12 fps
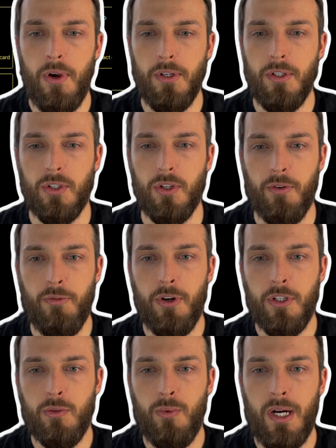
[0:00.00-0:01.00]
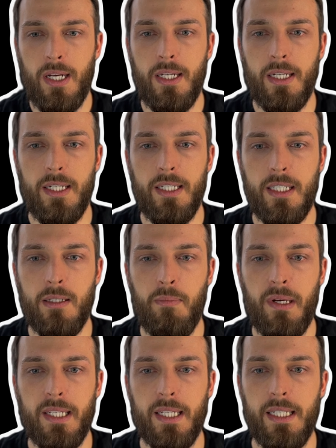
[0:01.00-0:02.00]
So the first one, it's a
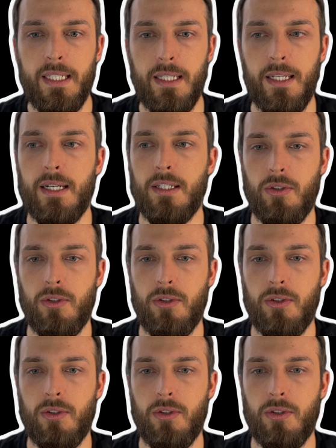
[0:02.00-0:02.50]
bit easier.